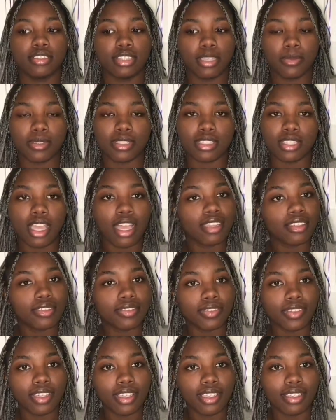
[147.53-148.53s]
that was not
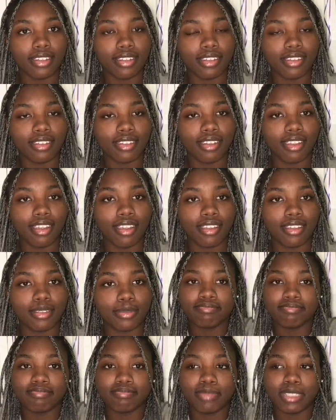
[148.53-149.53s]
fun,
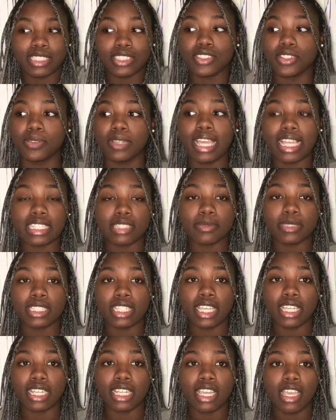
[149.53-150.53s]
but it had to be
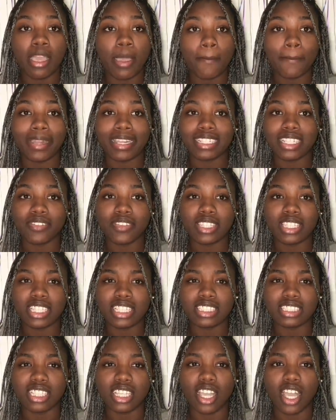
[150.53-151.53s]
done. But I definitely
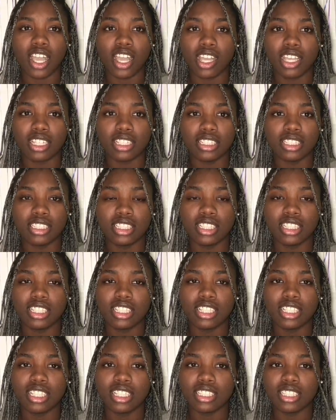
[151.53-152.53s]
think it's a con.
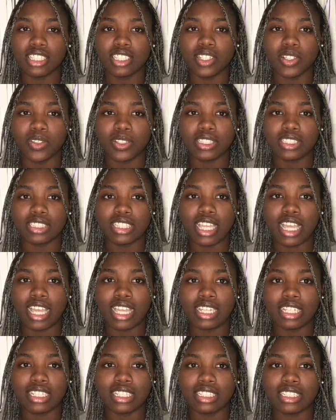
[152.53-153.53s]
It's
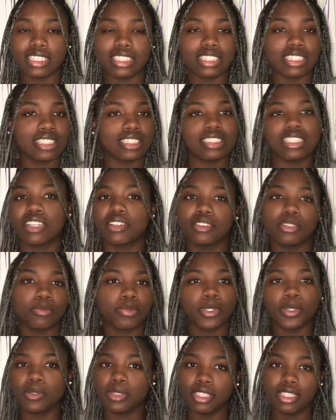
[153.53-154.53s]
not on the
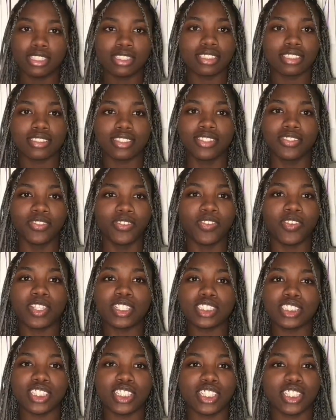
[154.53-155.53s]
pro list
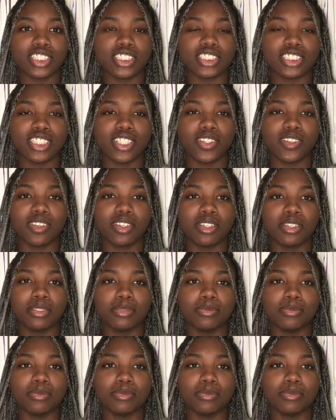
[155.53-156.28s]
for sure. So